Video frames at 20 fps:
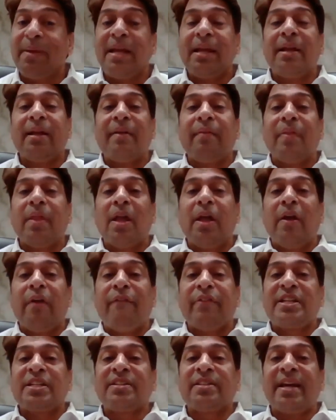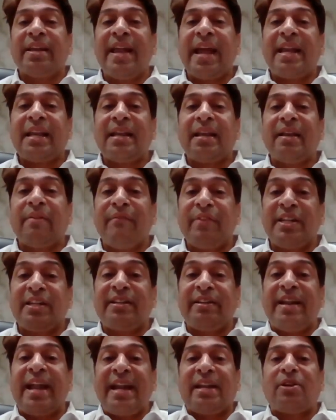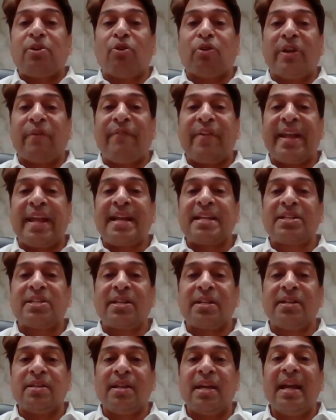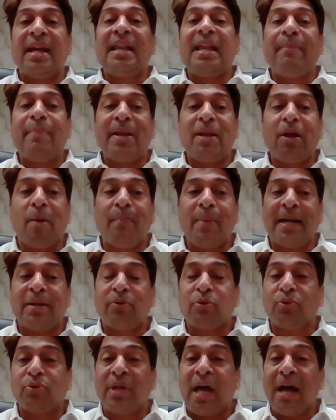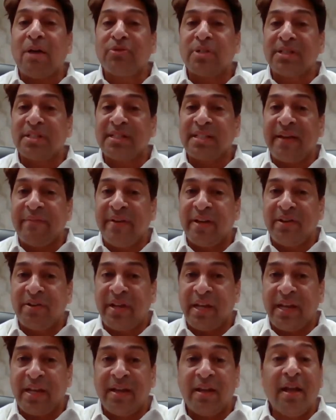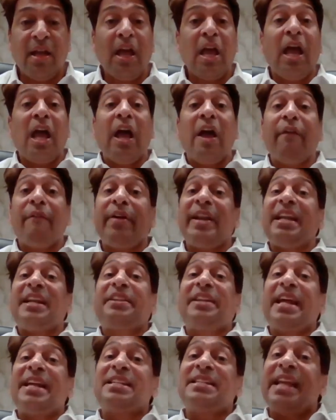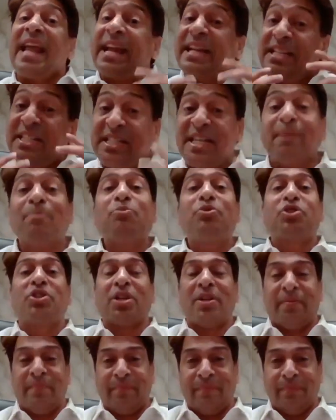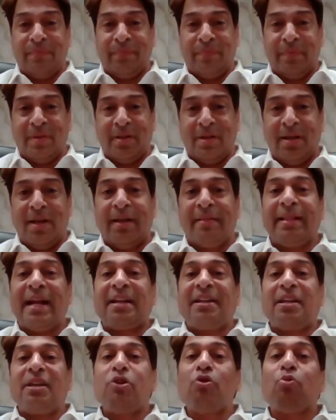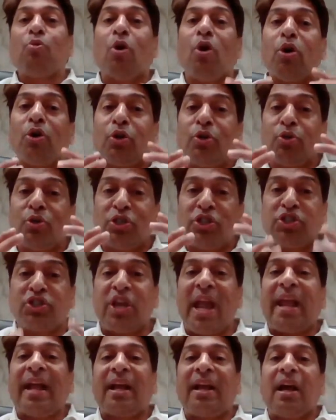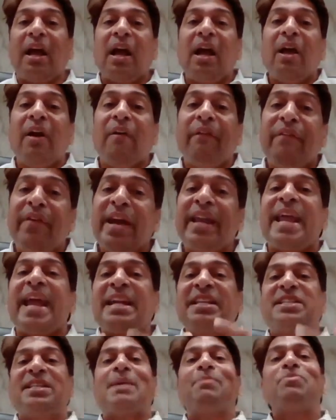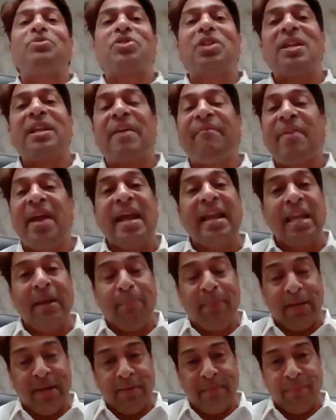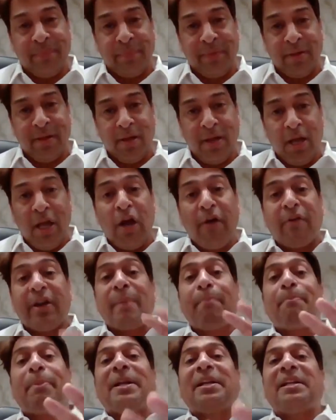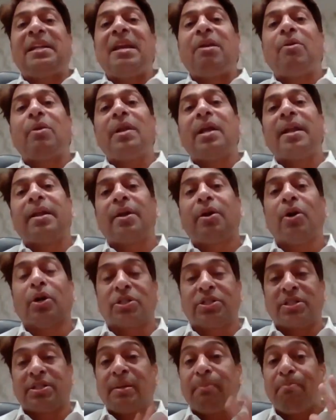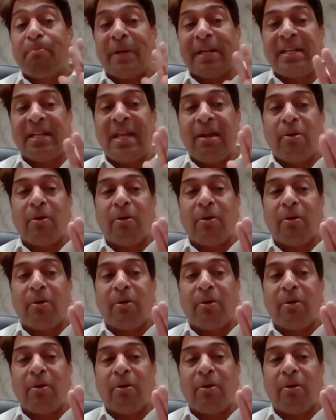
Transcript: tell me which is the rate with rate notification 11/2017. When there is an exemption that you want to check where exemption available for a particular goods,